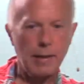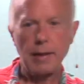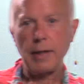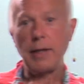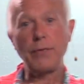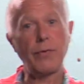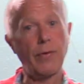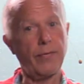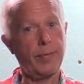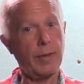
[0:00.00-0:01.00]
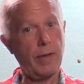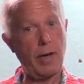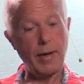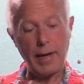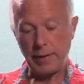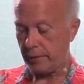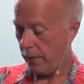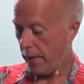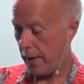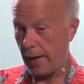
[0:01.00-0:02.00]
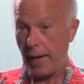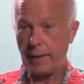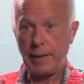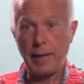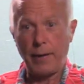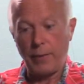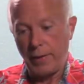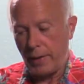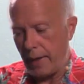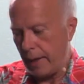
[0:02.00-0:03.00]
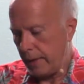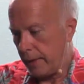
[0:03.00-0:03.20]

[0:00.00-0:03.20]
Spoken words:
If you've ever been caught out in the rain, I did that one day.